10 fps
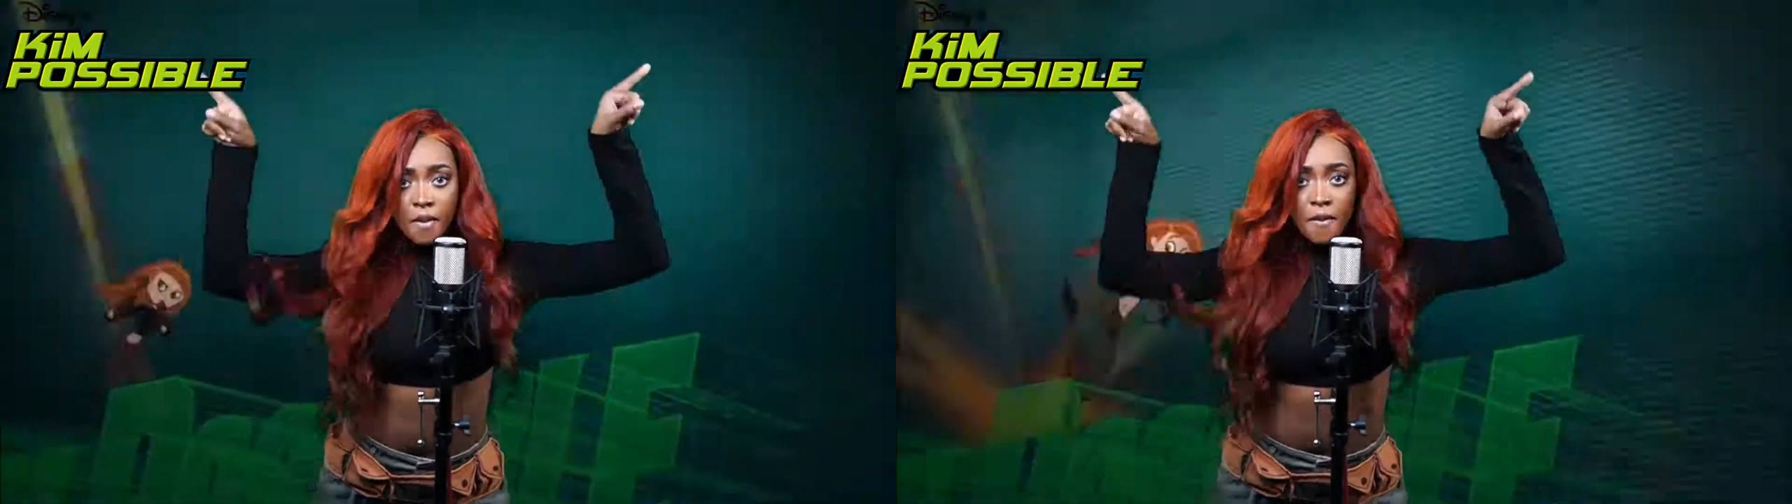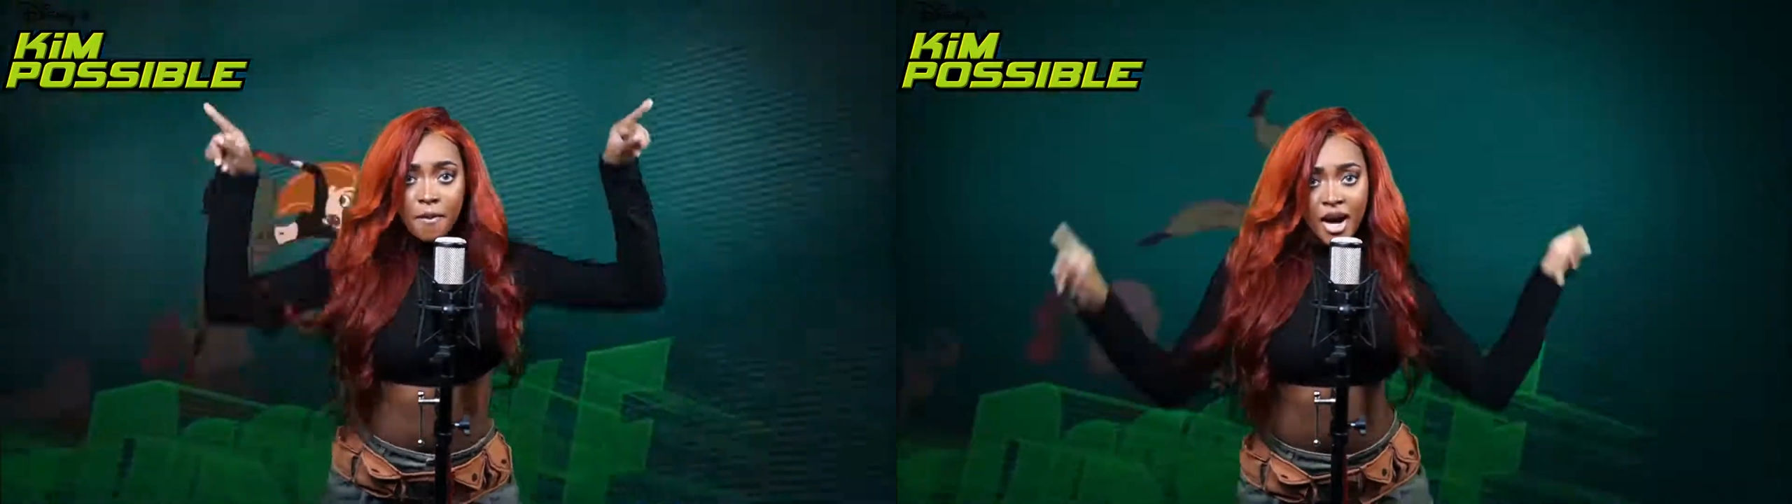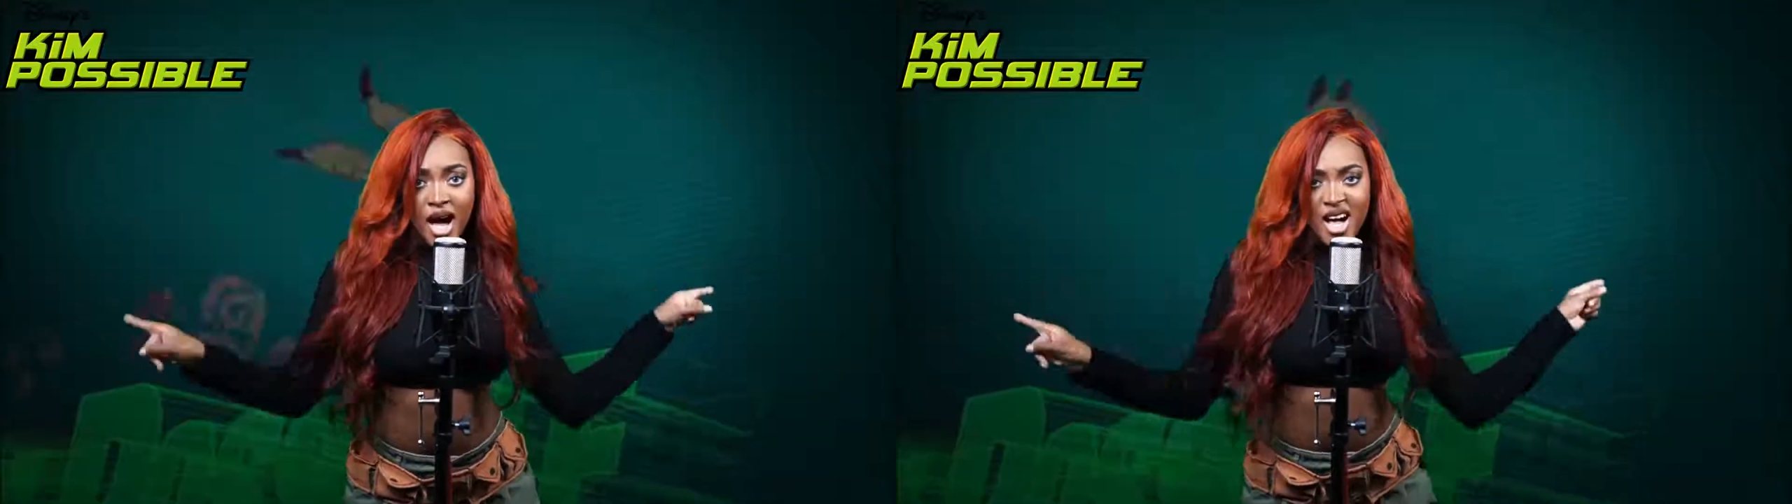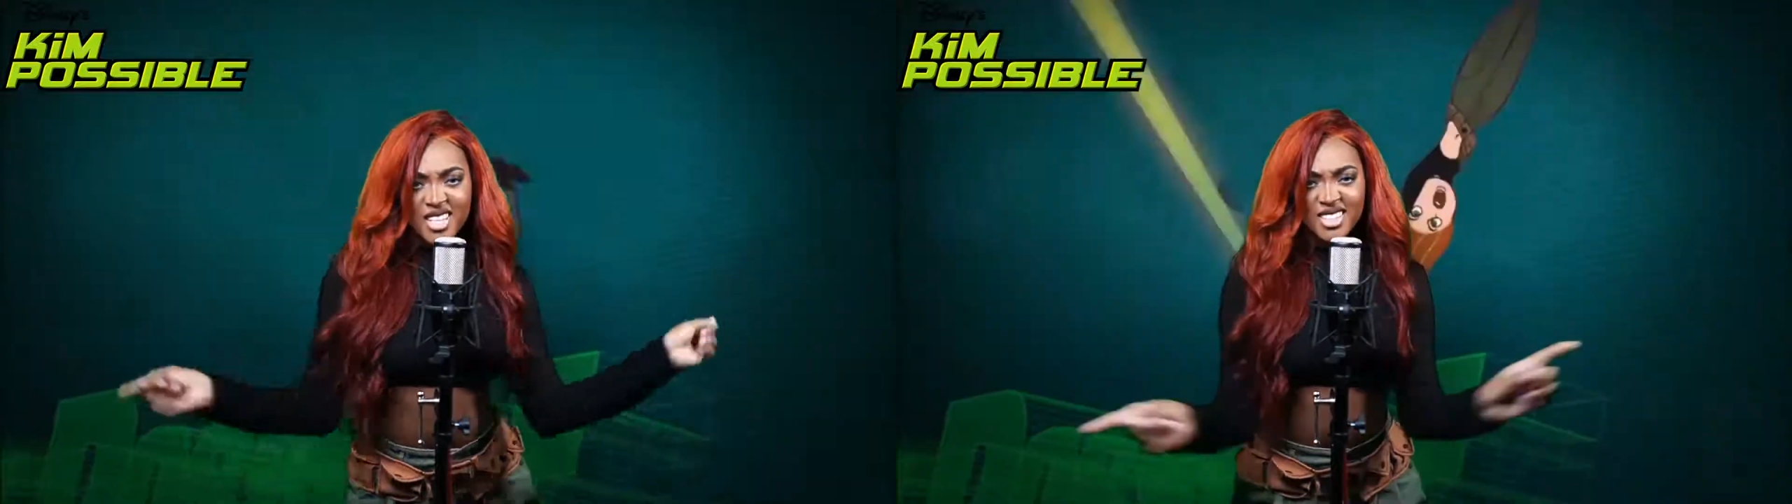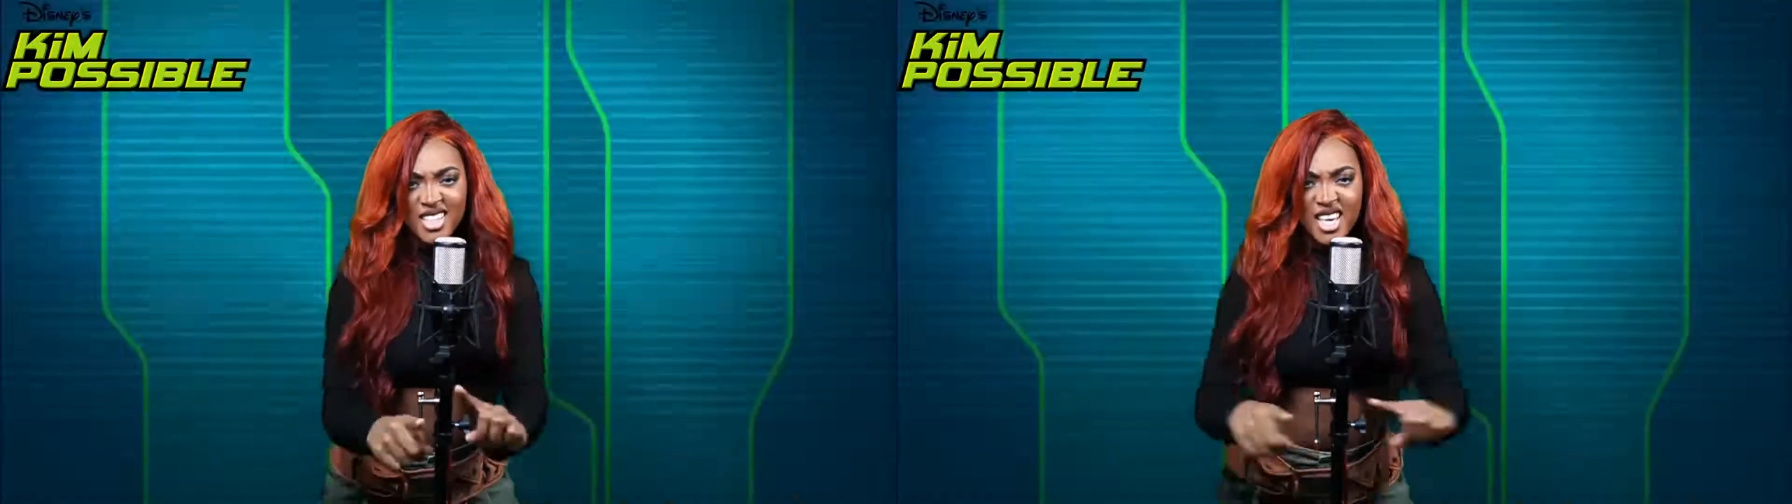
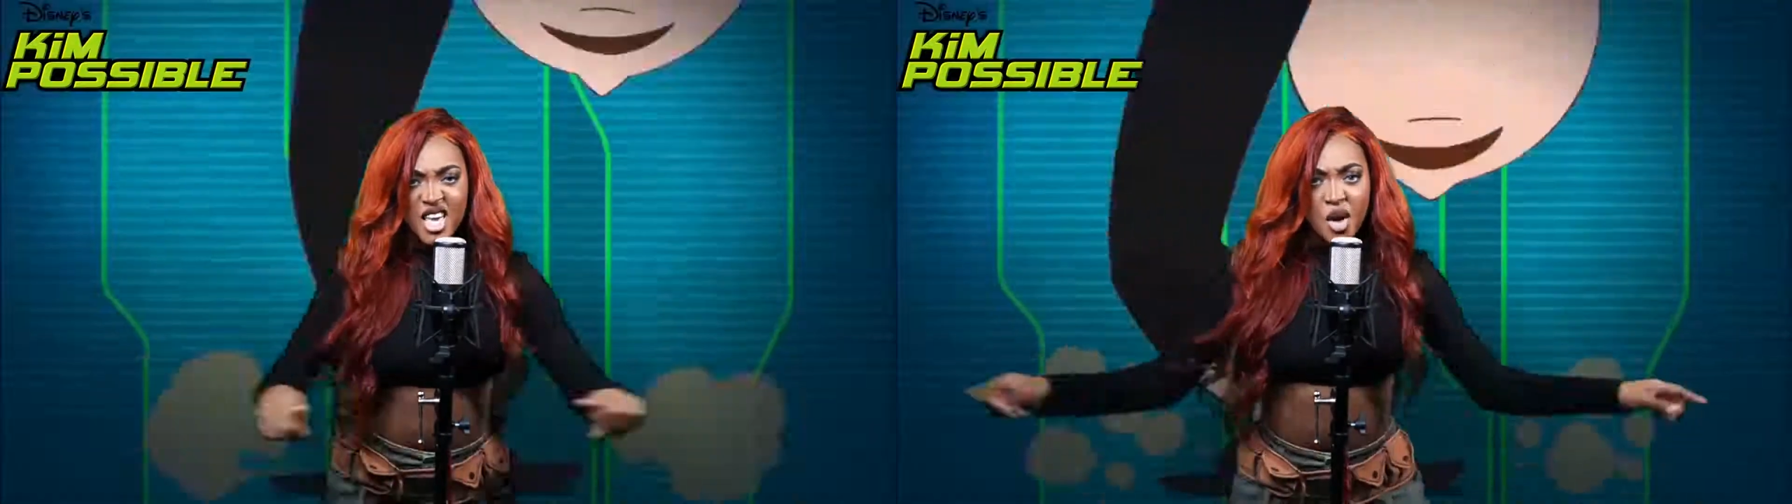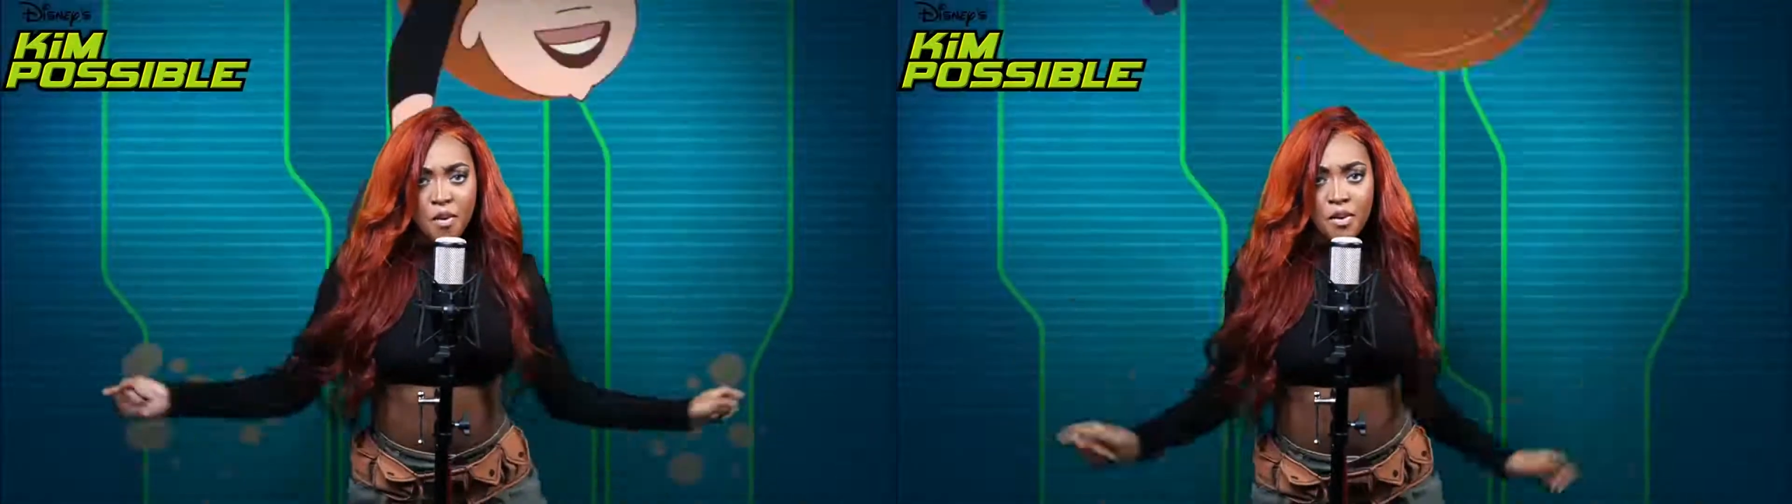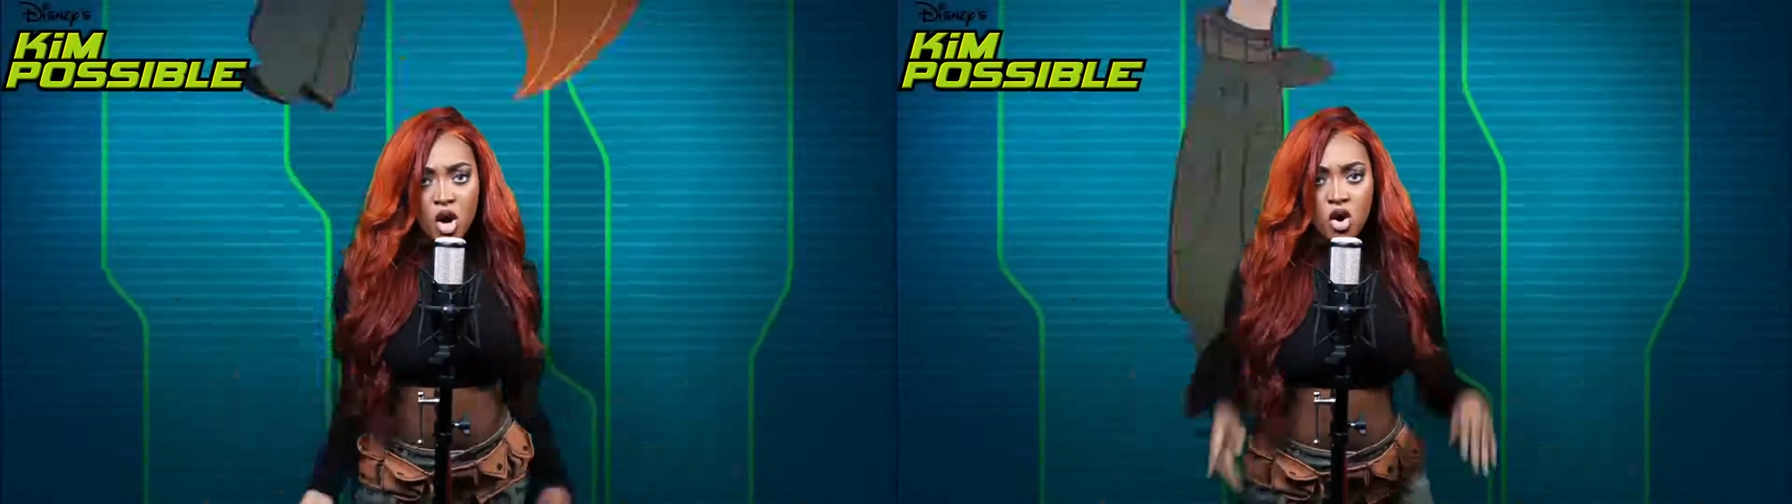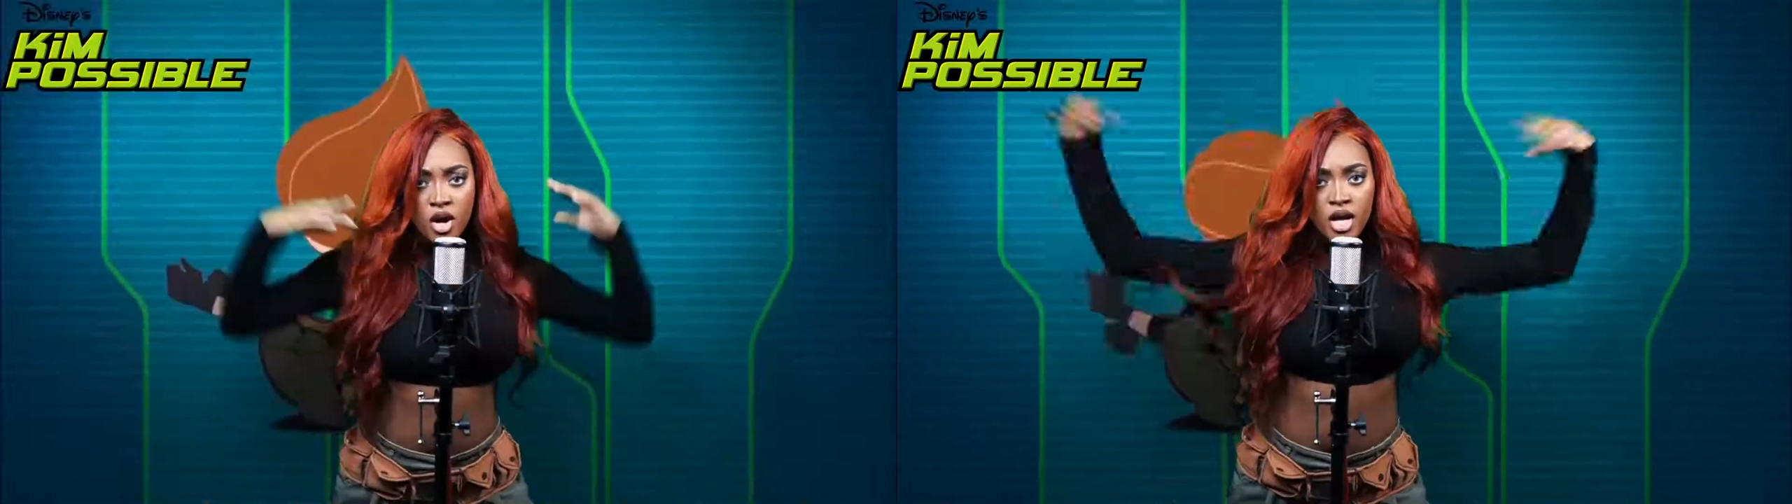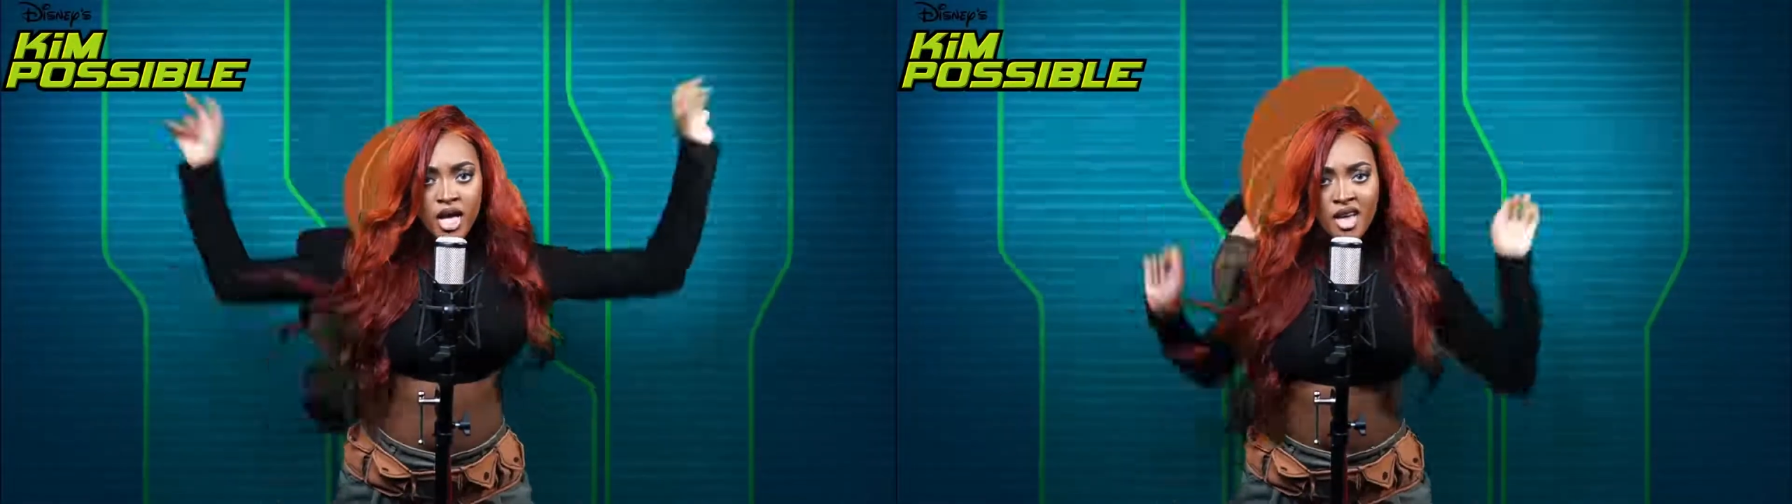impossible.